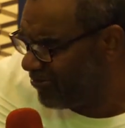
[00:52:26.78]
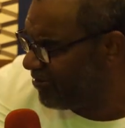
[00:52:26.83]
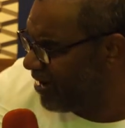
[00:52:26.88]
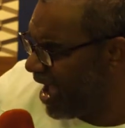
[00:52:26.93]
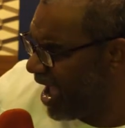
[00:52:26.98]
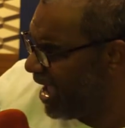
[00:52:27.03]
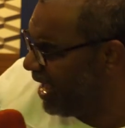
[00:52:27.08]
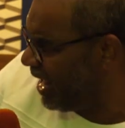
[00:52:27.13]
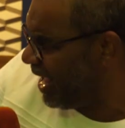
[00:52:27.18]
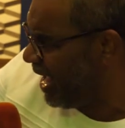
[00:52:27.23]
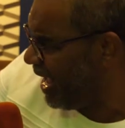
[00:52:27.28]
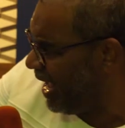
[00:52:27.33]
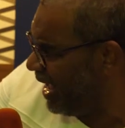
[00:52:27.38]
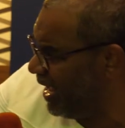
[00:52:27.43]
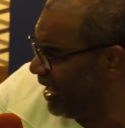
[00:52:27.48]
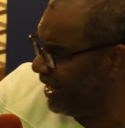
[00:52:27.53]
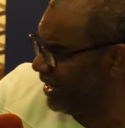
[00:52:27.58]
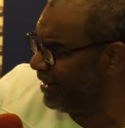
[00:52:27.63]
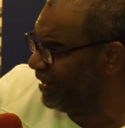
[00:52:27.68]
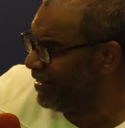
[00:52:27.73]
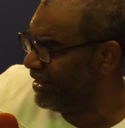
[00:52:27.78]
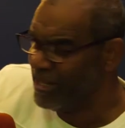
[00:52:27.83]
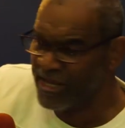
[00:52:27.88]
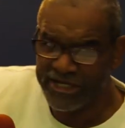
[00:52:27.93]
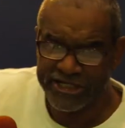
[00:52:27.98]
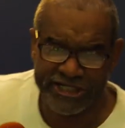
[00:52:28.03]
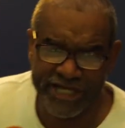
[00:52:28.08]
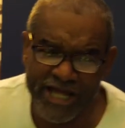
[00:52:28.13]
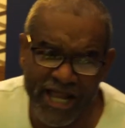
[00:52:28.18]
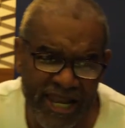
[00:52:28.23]
right hand
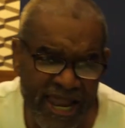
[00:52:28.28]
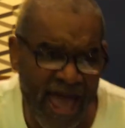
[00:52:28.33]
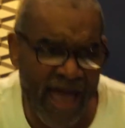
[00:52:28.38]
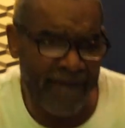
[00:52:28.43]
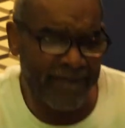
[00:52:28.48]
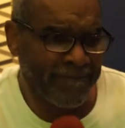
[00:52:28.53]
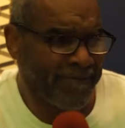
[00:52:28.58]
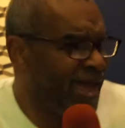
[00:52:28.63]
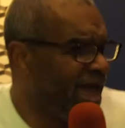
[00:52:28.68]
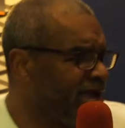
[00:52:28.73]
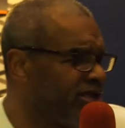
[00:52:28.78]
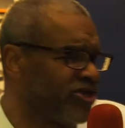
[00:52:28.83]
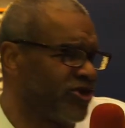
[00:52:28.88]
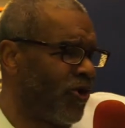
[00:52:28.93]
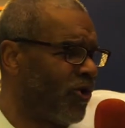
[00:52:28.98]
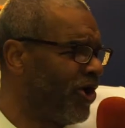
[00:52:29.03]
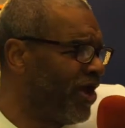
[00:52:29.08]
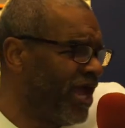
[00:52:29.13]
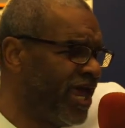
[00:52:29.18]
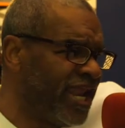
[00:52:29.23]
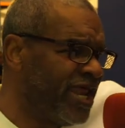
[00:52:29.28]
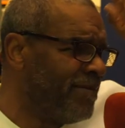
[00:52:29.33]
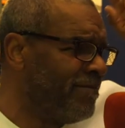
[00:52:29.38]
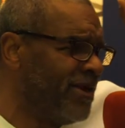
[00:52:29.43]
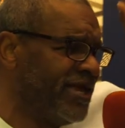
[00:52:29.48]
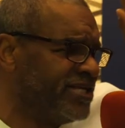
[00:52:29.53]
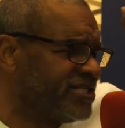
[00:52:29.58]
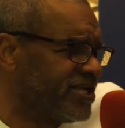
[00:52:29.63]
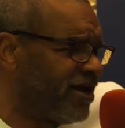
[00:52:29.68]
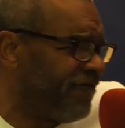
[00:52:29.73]
till I make your
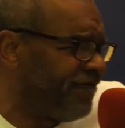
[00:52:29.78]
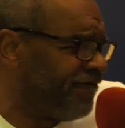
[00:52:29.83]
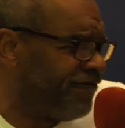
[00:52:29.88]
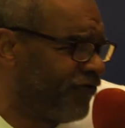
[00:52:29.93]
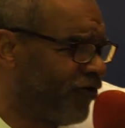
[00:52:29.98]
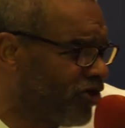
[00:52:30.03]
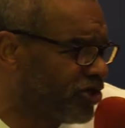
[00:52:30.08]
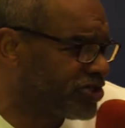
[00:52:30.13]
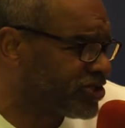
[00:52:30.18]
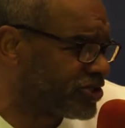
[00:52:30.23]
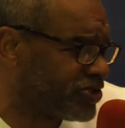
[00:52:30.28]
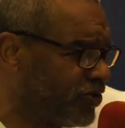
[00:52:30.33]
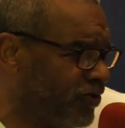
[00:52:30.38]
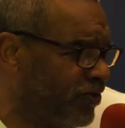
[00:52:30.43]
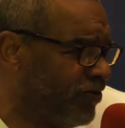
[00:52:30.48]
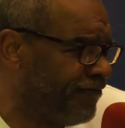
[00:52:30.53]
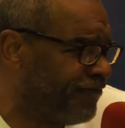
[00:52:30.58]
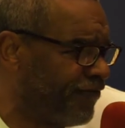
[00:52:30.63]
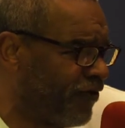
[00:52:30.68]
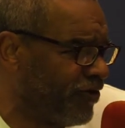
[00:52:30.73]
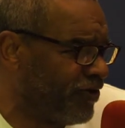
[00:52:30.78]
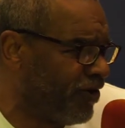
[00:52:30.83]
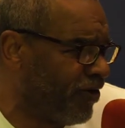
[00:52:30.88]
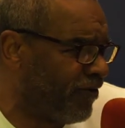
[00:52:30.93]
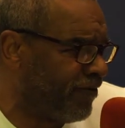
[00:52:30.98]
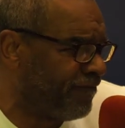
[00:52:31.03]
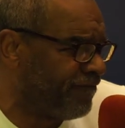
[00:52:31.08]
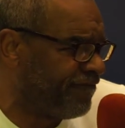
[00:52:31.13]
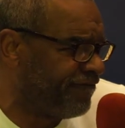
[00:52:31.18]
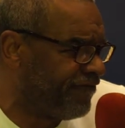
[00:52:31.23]
enemies a footstool for
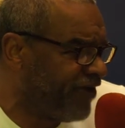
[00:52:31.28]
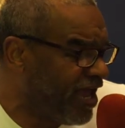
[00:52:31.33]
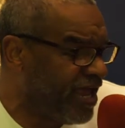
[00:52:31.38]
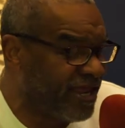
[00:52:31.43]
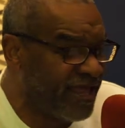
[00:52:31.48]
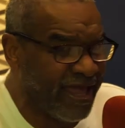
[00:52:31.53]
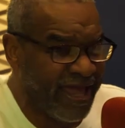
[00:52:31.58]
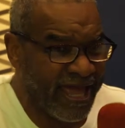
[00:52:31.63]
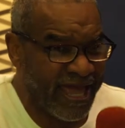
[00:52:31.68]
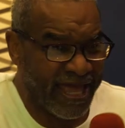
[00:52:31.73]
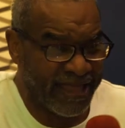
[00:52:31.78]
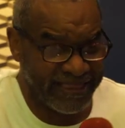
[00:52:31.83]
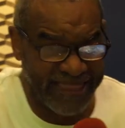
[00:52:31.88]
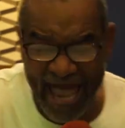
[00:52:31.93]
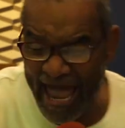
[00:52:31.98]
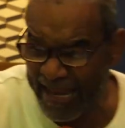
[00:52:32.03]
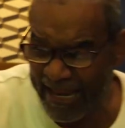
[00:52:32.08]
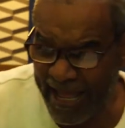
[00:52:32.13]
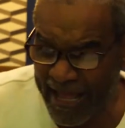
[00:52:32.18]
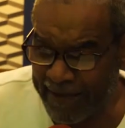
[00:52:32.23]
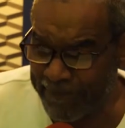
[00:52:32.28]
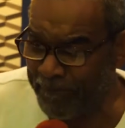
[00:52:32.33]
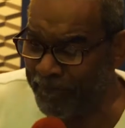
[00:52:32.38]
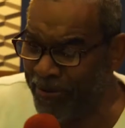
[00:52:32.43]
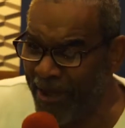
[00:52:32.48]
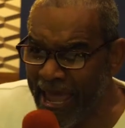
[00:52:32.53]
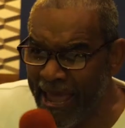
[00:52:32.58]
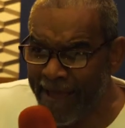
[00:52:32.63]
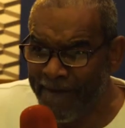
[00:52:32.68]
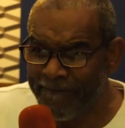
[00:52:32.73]
your feet, that his
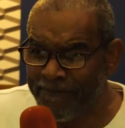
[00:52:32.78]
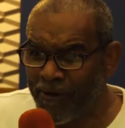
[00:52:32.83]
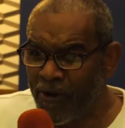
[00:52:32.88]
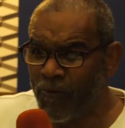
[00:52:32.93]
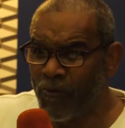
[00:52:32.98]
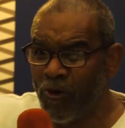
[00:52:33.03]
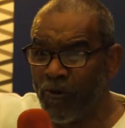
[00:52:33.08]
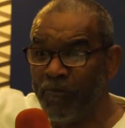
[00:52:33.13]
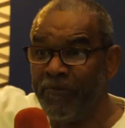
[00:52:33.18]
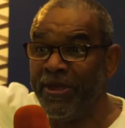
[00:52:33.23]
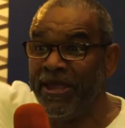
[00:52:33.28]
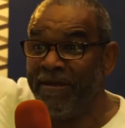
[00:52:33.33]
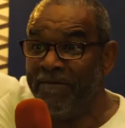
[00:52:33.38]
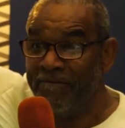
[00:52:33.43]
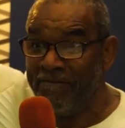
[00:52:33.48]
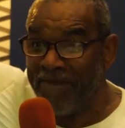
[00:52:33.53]
people will be